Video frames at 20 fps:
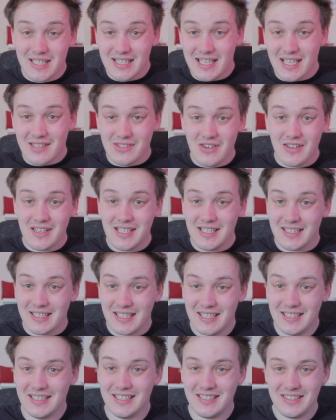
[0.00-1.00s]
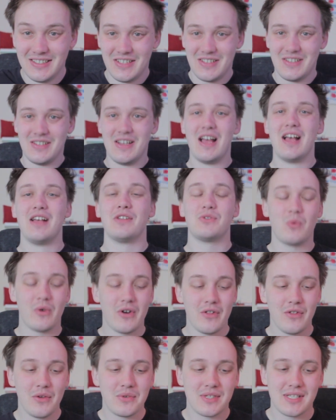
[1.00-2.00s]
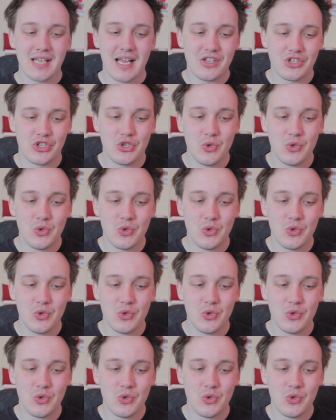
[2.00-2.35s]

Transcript: That's like, it's one of those sets